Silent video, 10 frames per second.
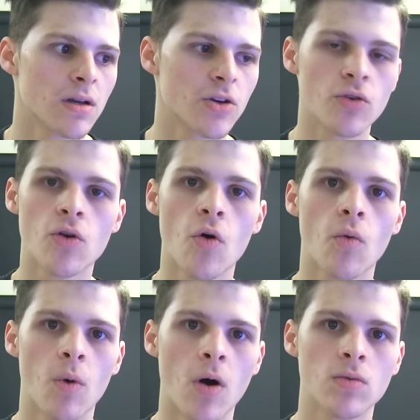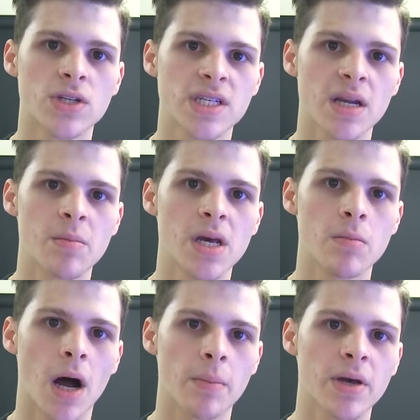Google won't send me
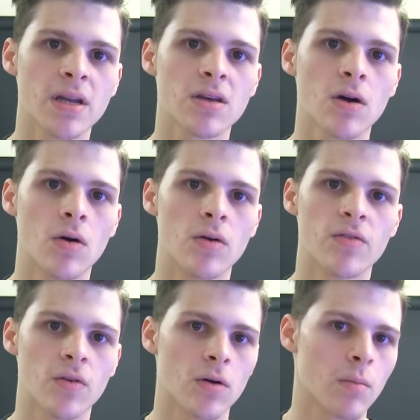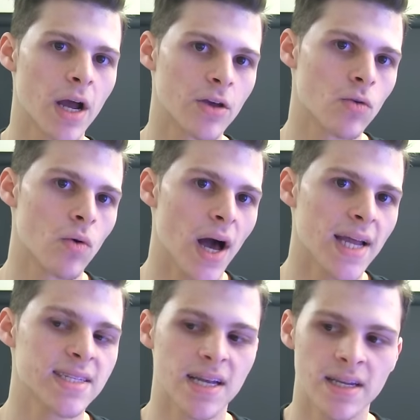my PIN code for my Google
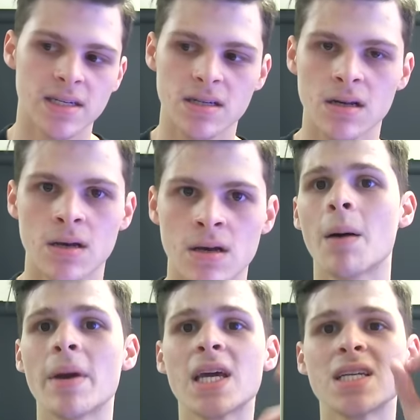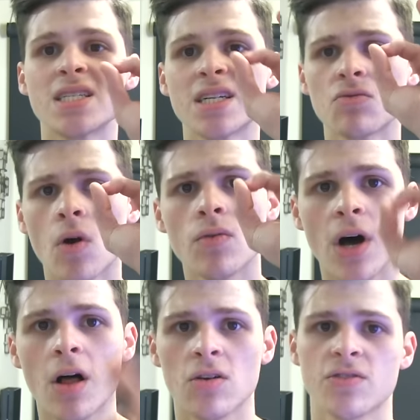AdSense. I'm making
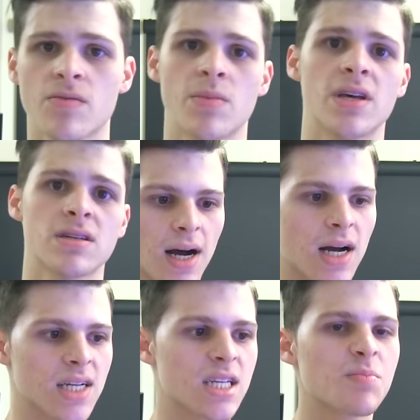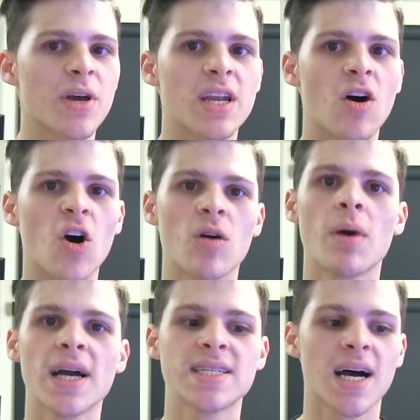$0 from this. I spend all
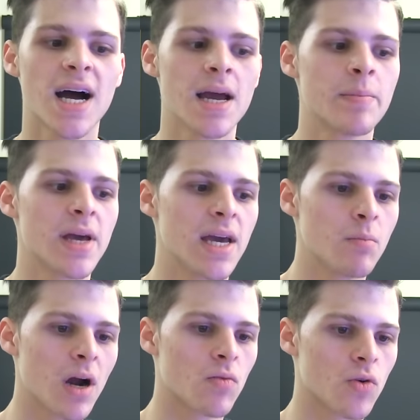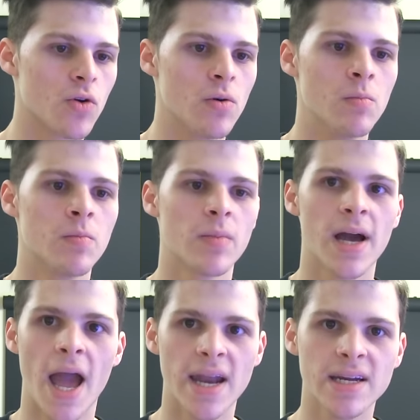my time in my room
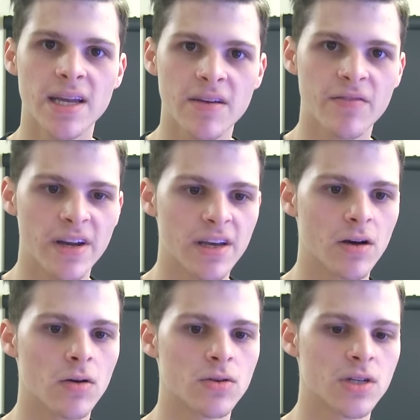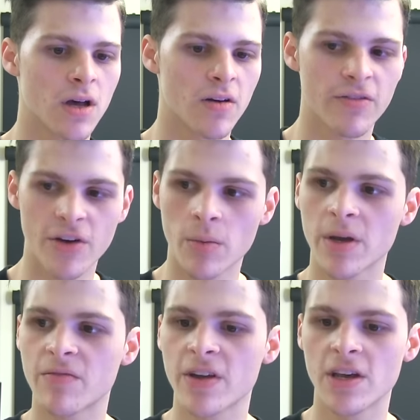editing videos,
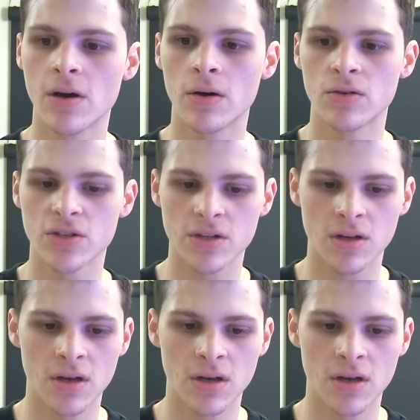filming videos,